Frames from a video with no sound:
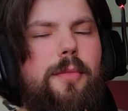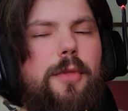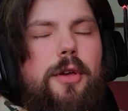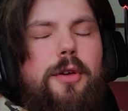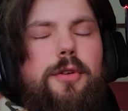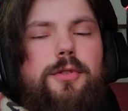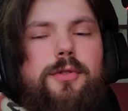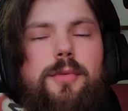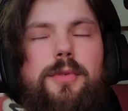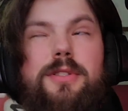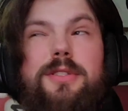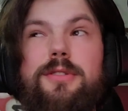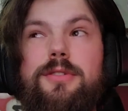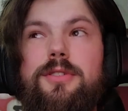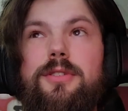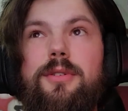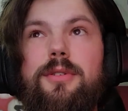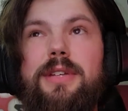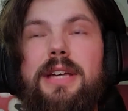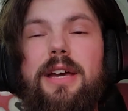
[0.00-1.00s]
Those ones are
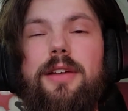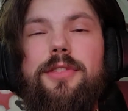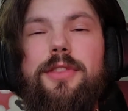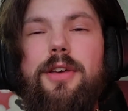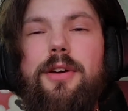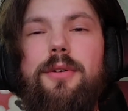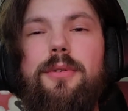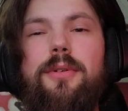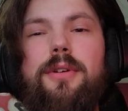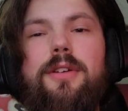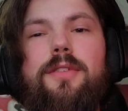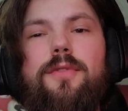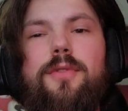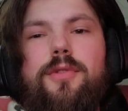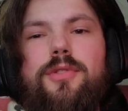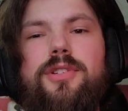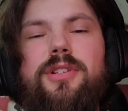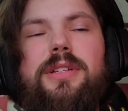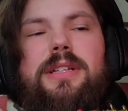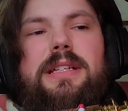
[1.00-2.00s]
sold out though,
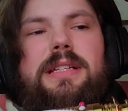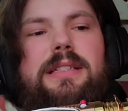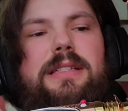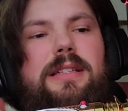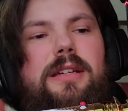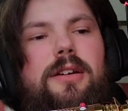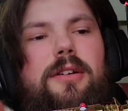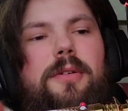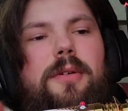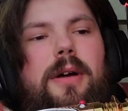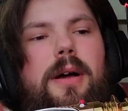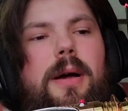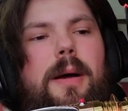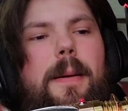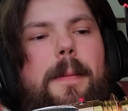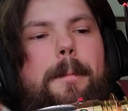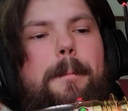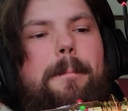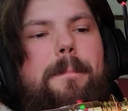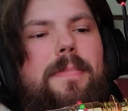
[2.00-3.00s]
unfortunately. So,
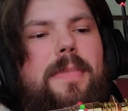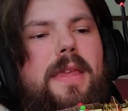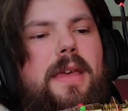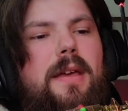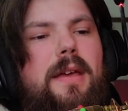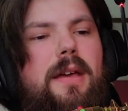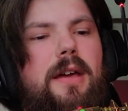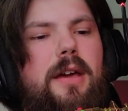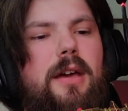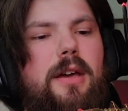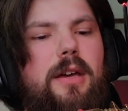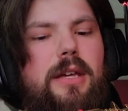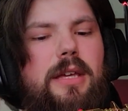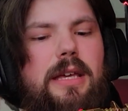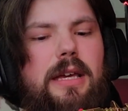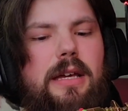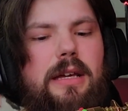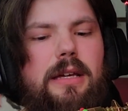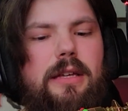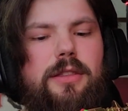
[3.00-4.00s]
you
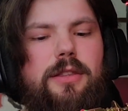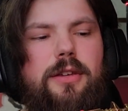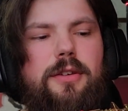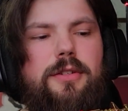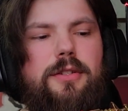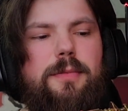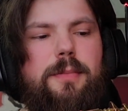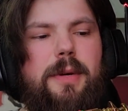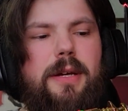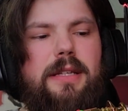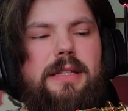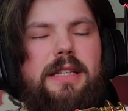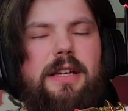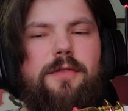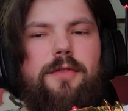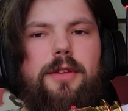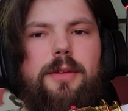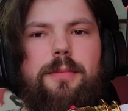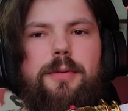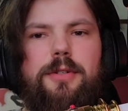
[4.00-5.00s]
can't get those. But
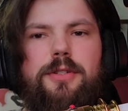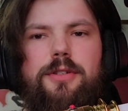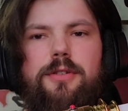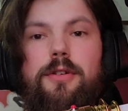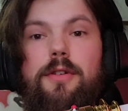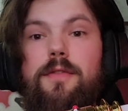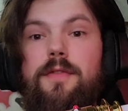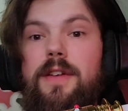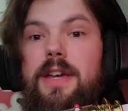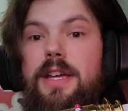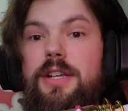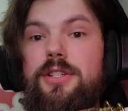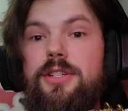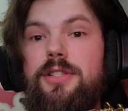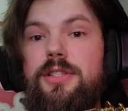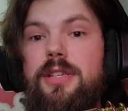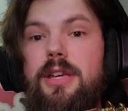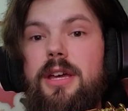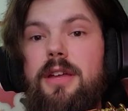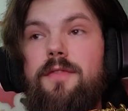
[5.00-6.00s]
definitely put your
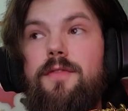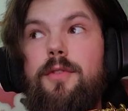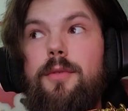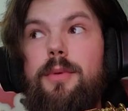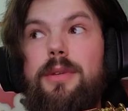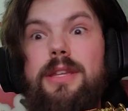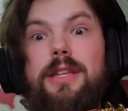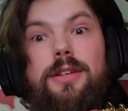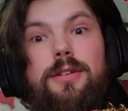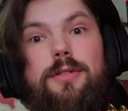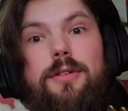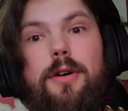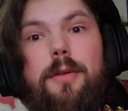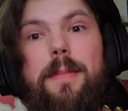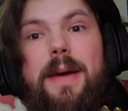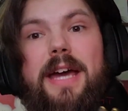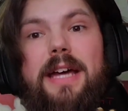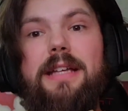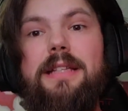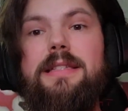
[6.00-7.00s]
notifications on for when they do go
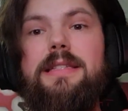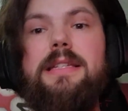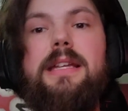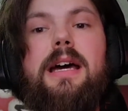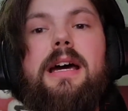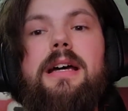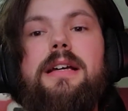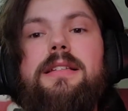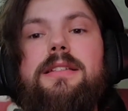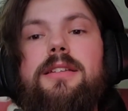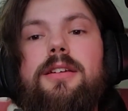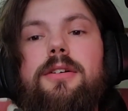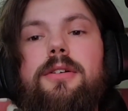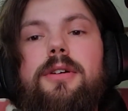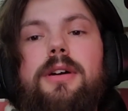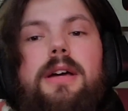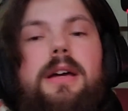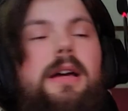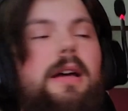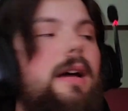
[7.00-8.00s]
back in stock.
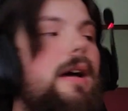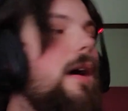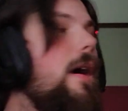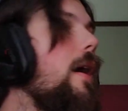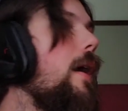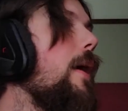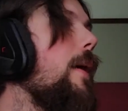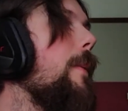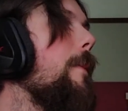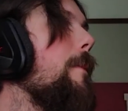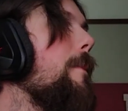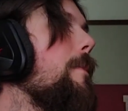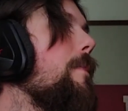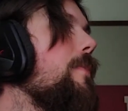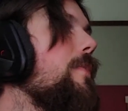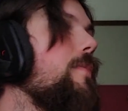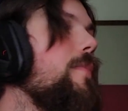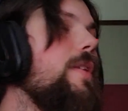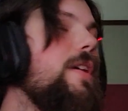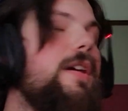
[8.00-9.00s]
So,
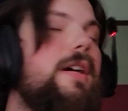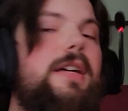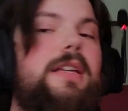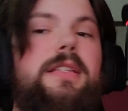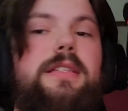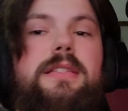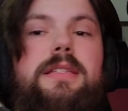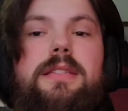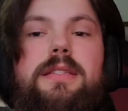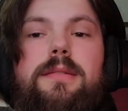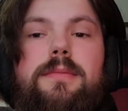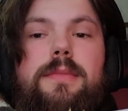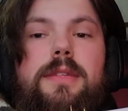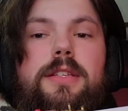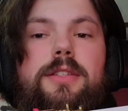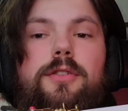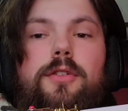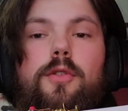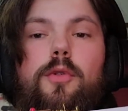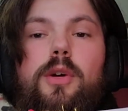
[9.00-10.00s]
because
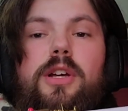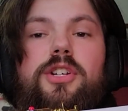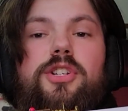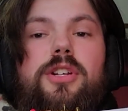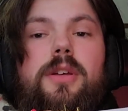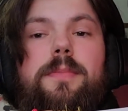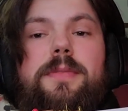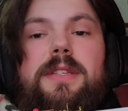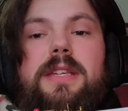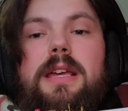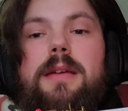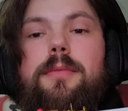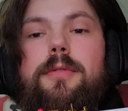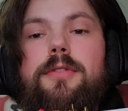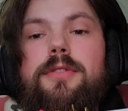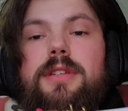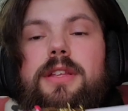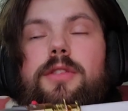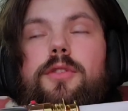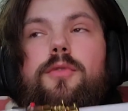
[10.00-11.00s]
these are quick ship
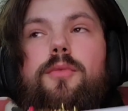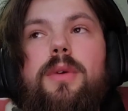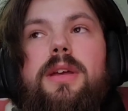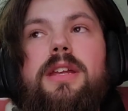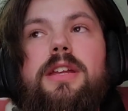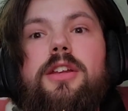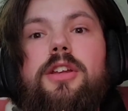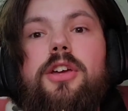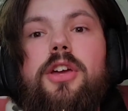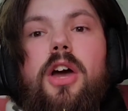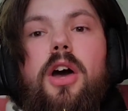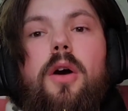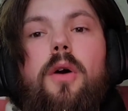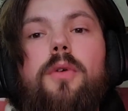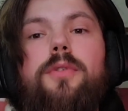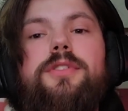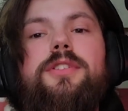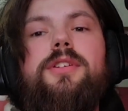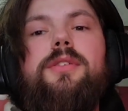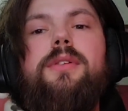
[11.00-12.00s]
sabers and they're ready to
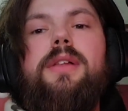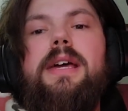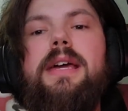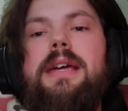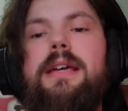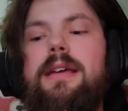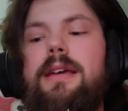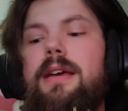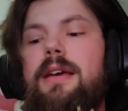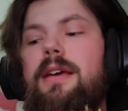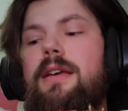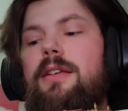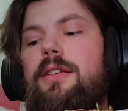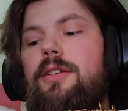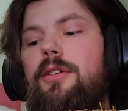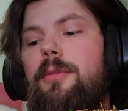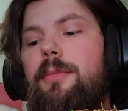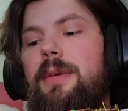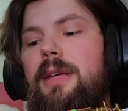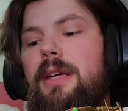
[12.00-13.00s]
go. So, like,
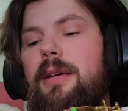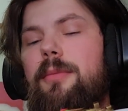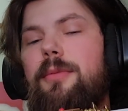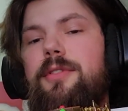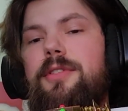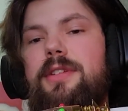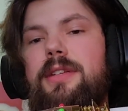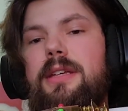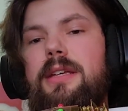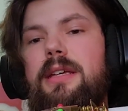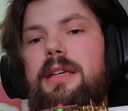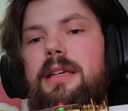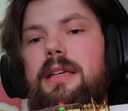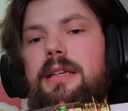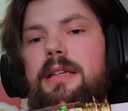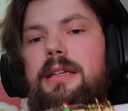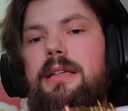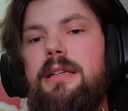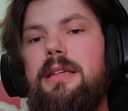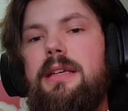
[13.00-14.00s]
you'll be able to
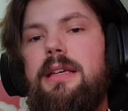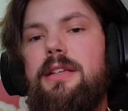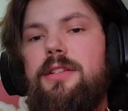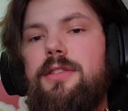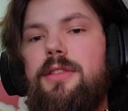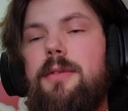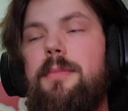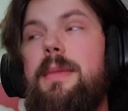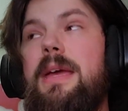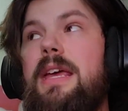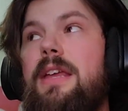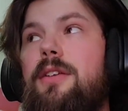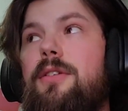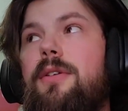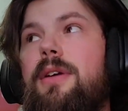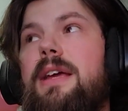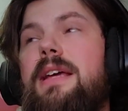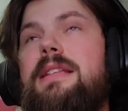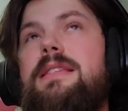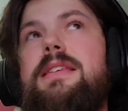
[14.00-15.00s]
get them in
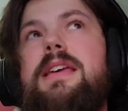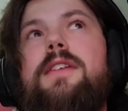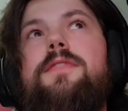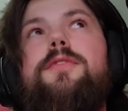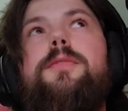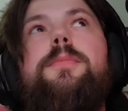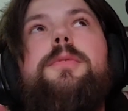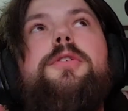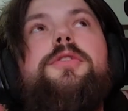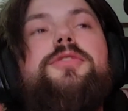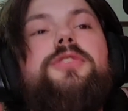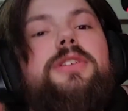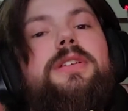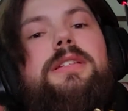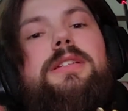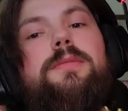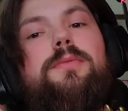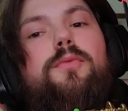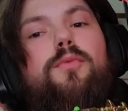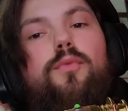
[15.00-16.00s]
your hands after
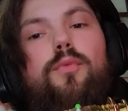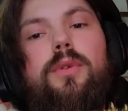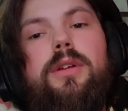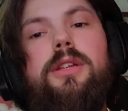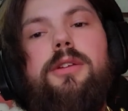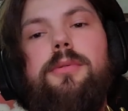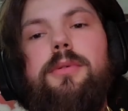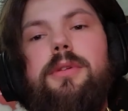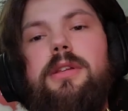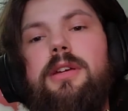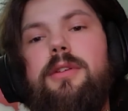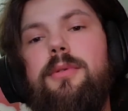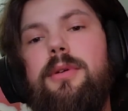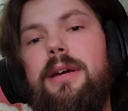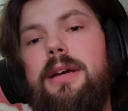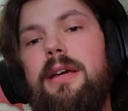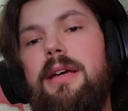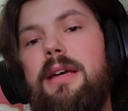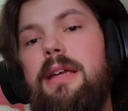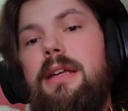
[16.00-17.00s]
purchase really, really
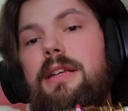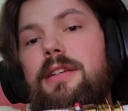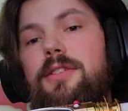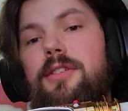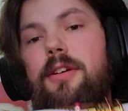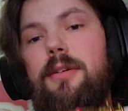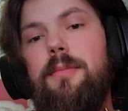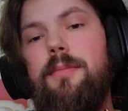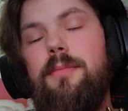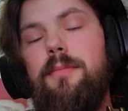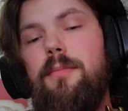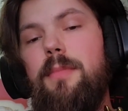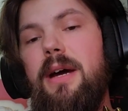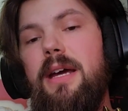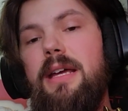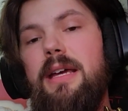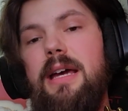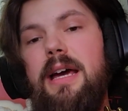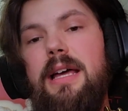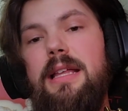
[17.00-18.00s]
quick. Again,
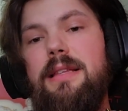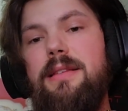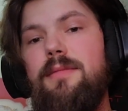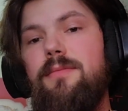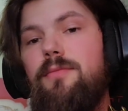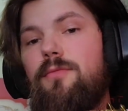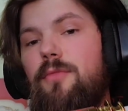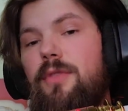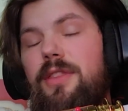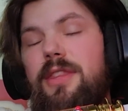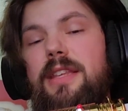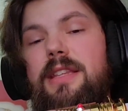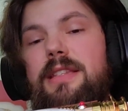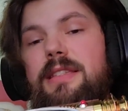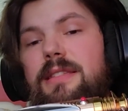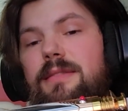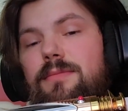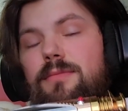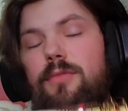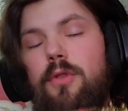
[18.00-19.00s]
mine got
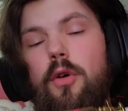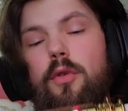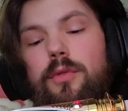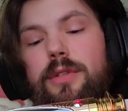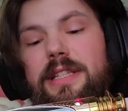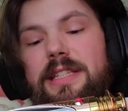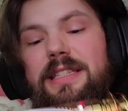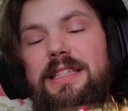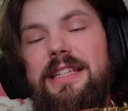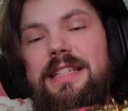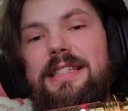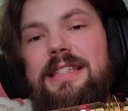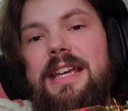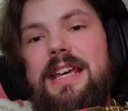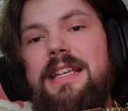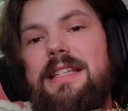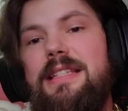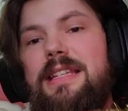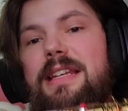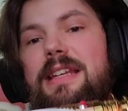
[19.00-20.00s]
within only 6
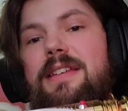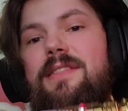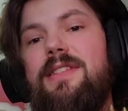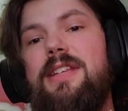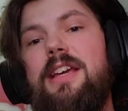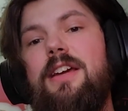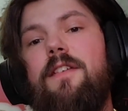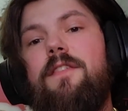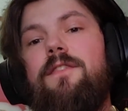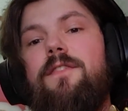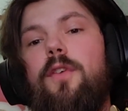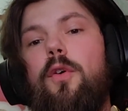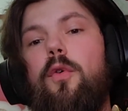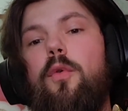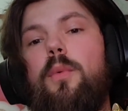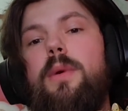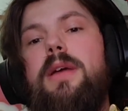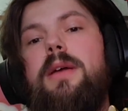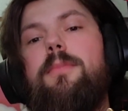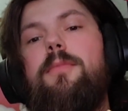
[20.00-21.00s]
days. Didn't even take a
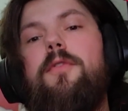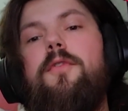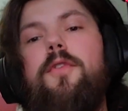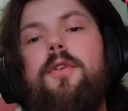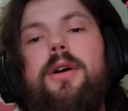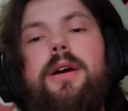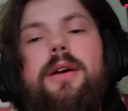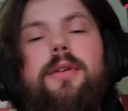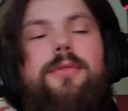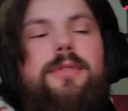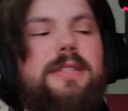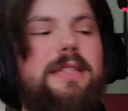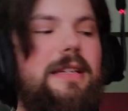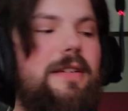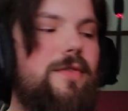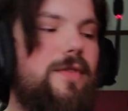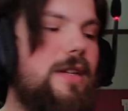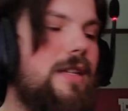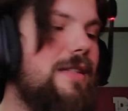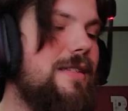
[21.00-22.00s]
full week before I
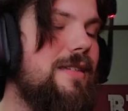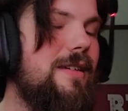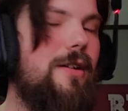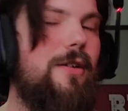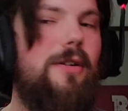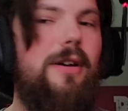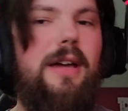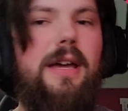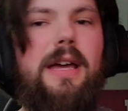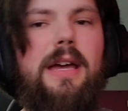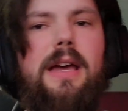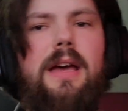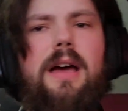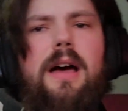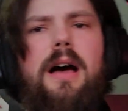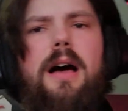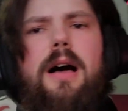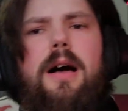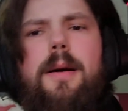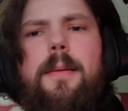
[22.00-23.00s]
received it. So,
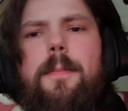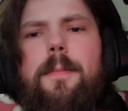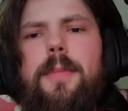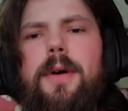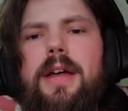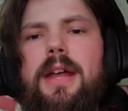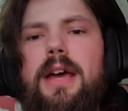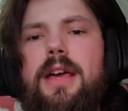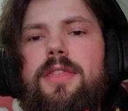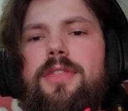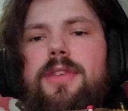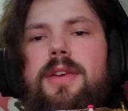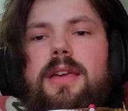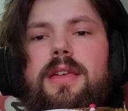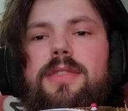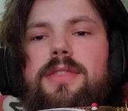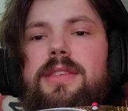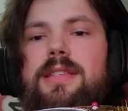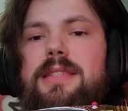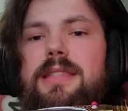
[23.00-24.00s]
but I
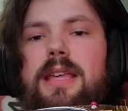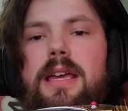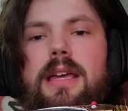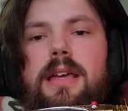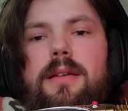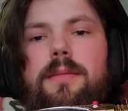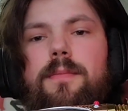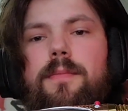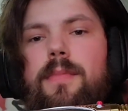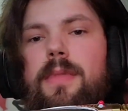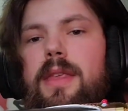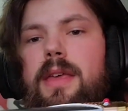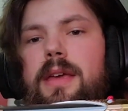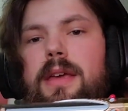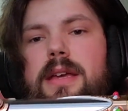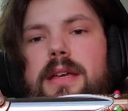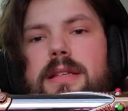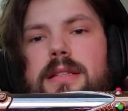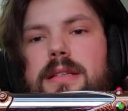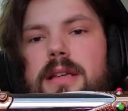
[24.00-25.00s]
think this thing
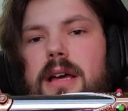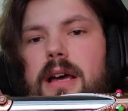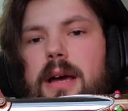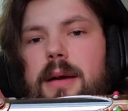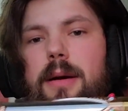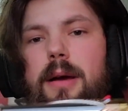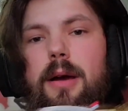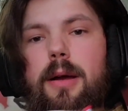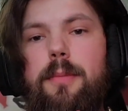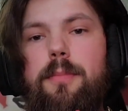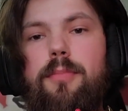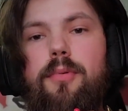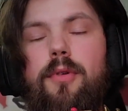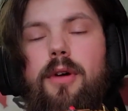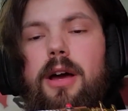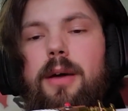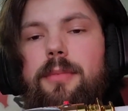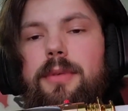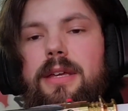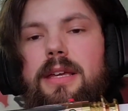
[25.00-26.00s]
is, I'd
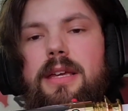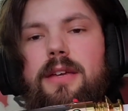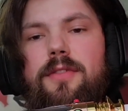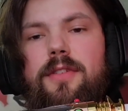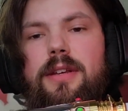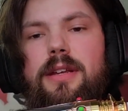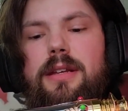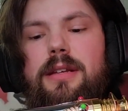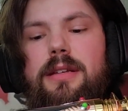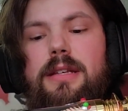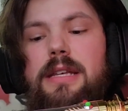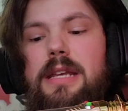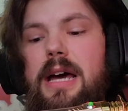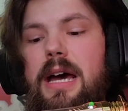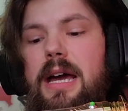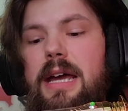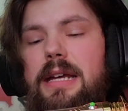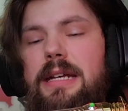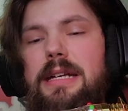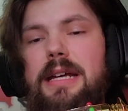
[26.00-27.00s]
probably give it a
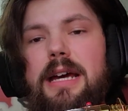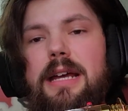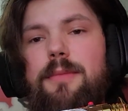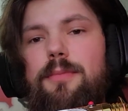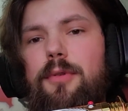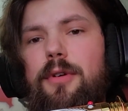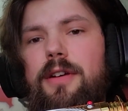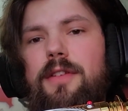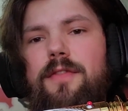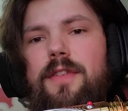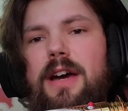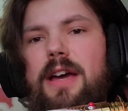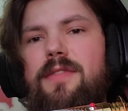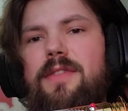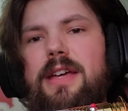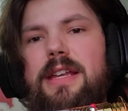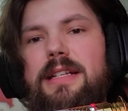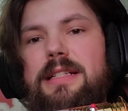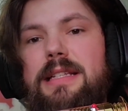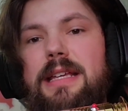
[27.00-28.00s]
9.5
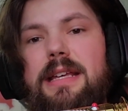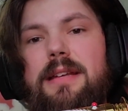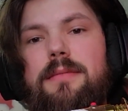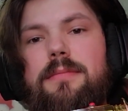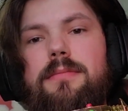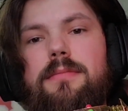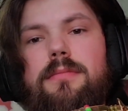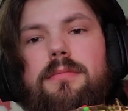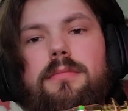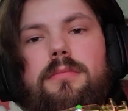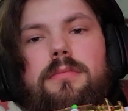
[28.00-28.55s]
out of 10.